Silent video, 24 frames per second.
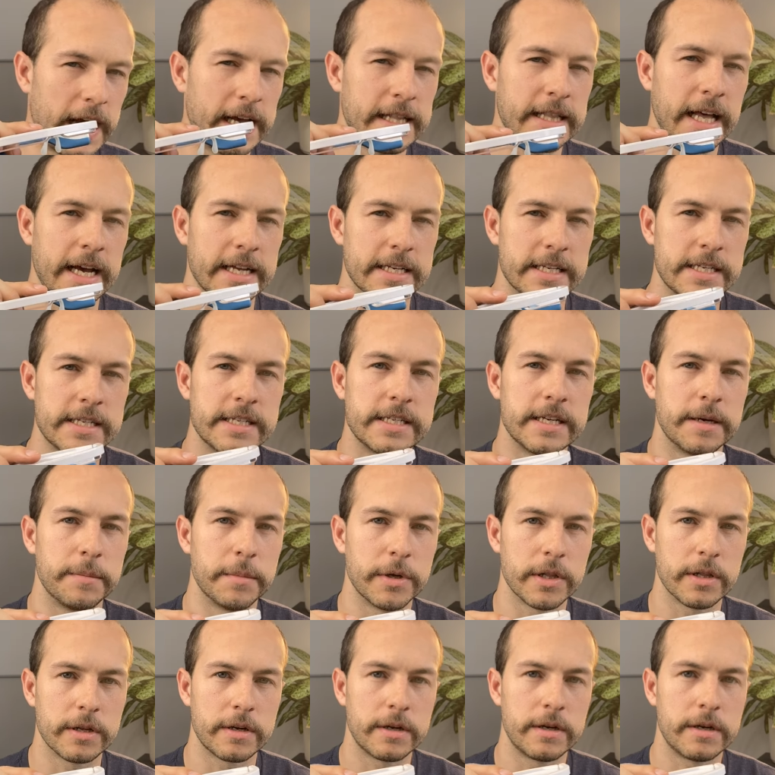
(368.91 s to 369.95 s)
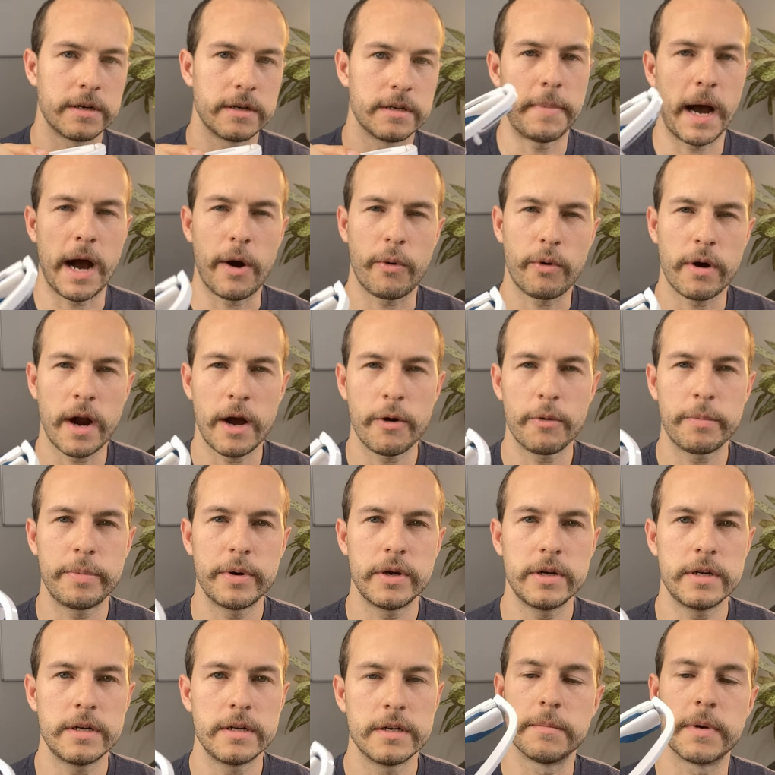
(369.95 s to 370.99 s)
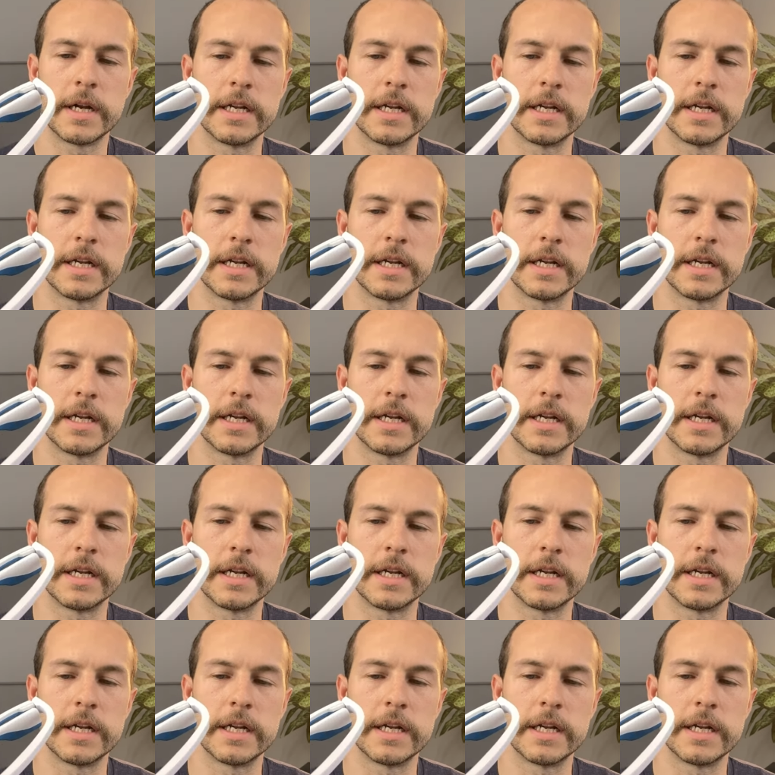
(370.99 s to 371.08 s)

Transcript: at that similar power output,